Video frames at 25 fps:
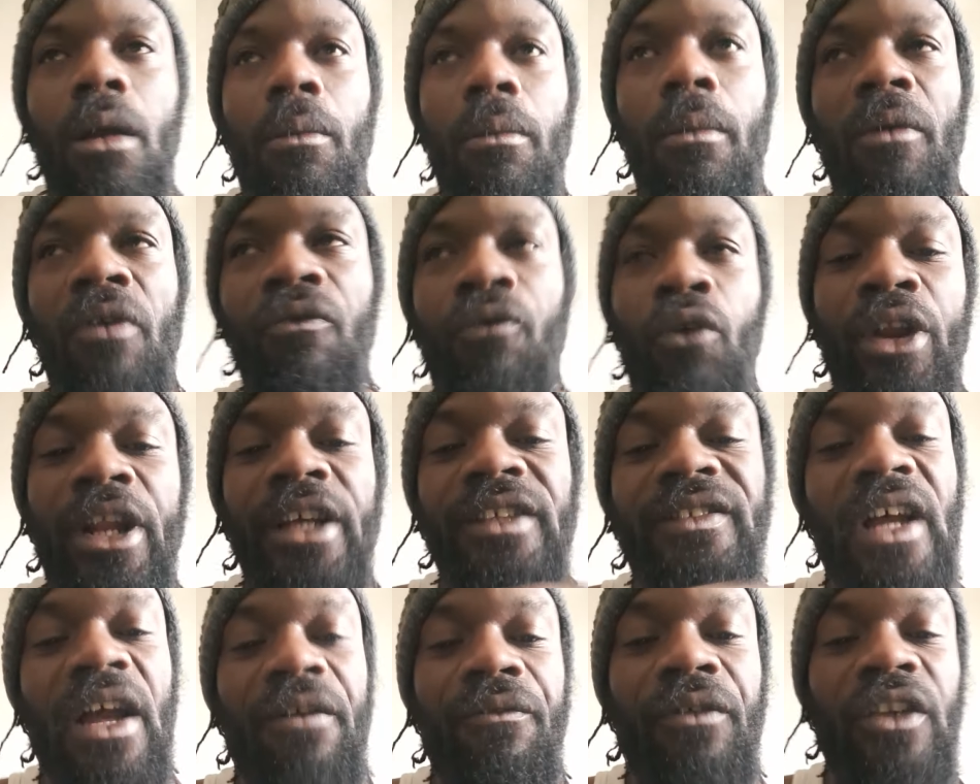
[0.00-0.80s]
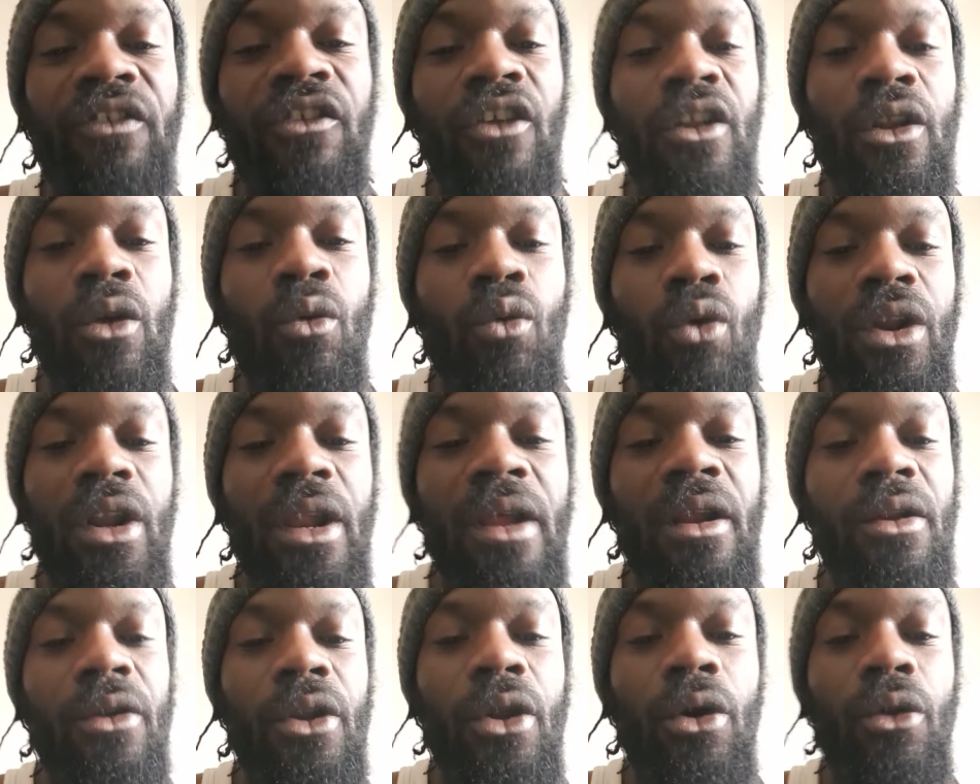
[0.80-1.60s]
before they start fixing the
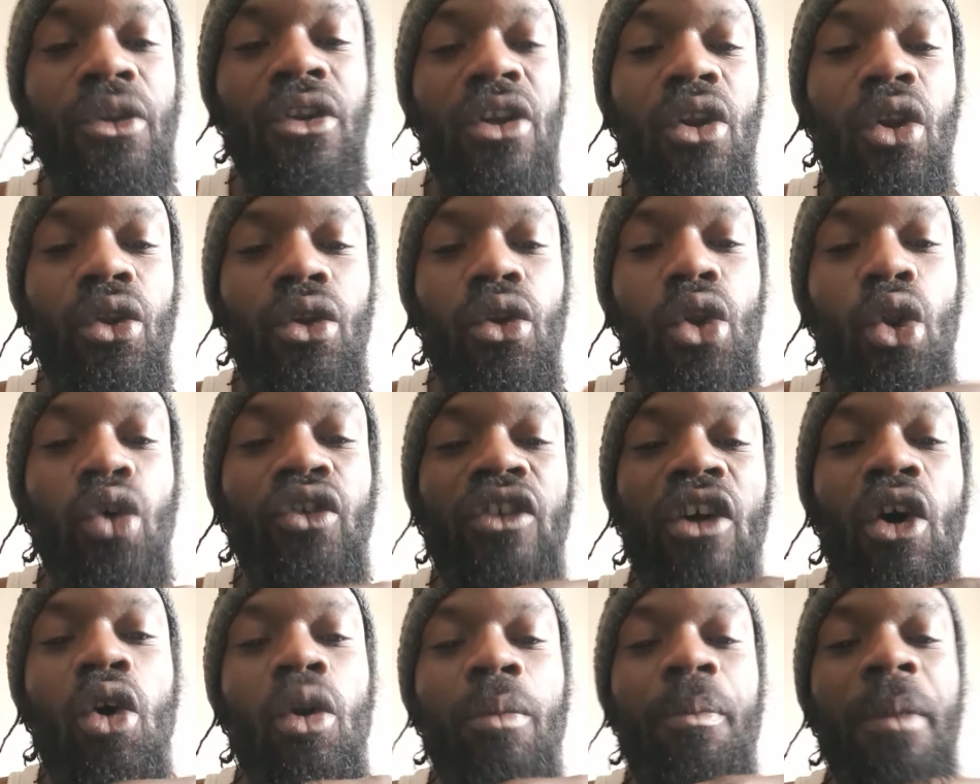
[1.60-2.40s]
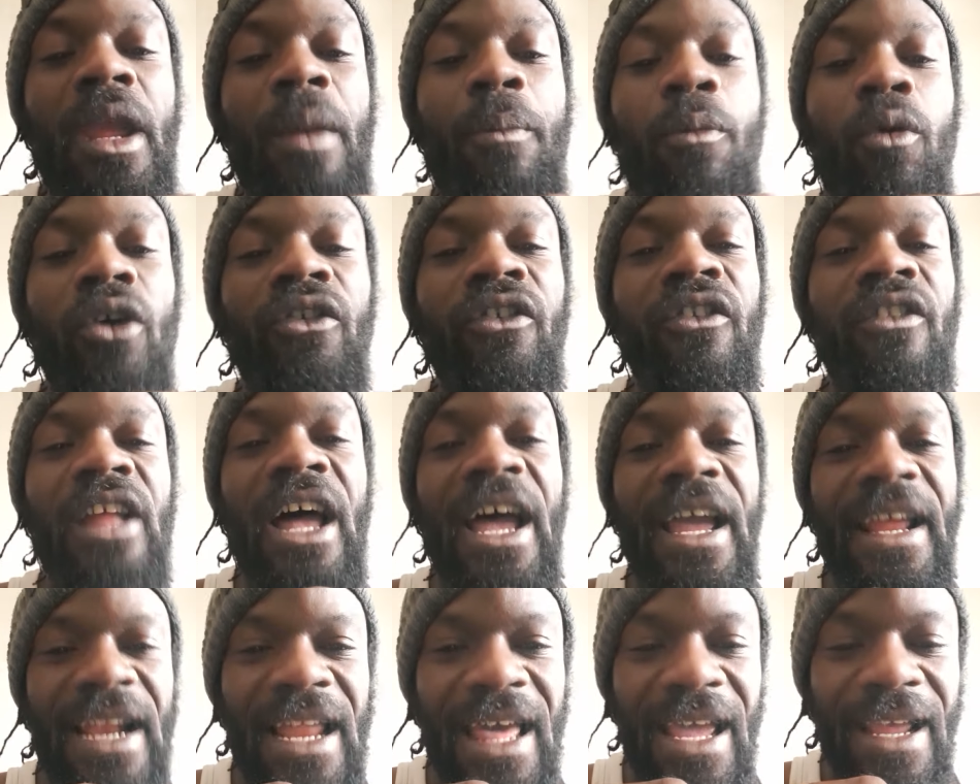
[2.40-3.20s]
road, loads of old people wasn't
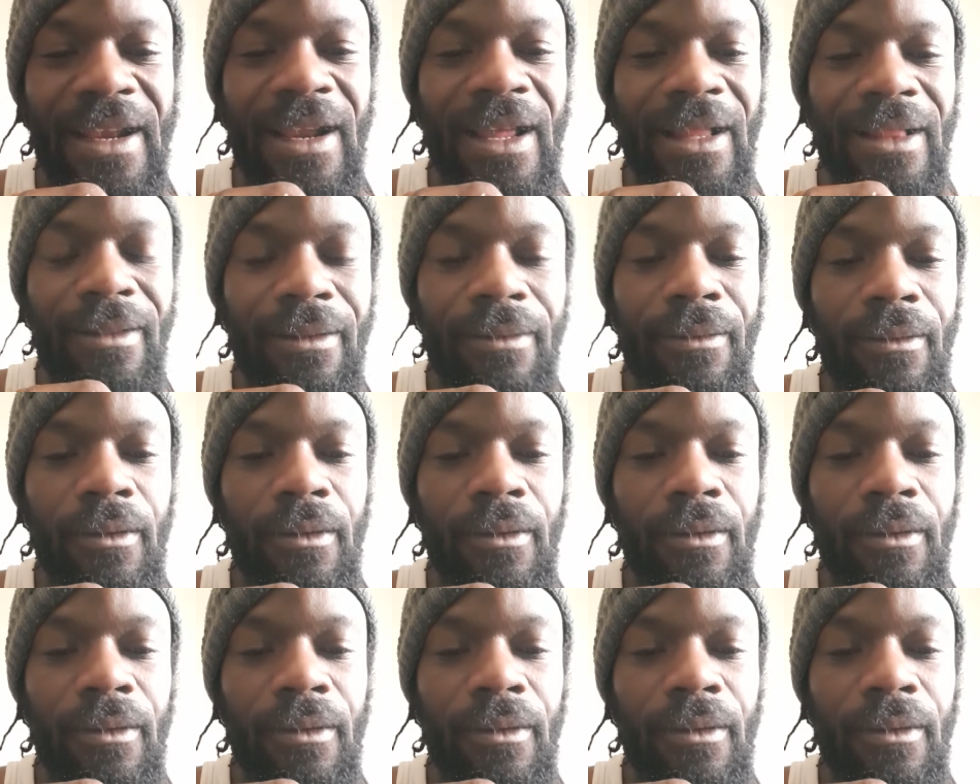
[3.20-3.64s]
dying like that.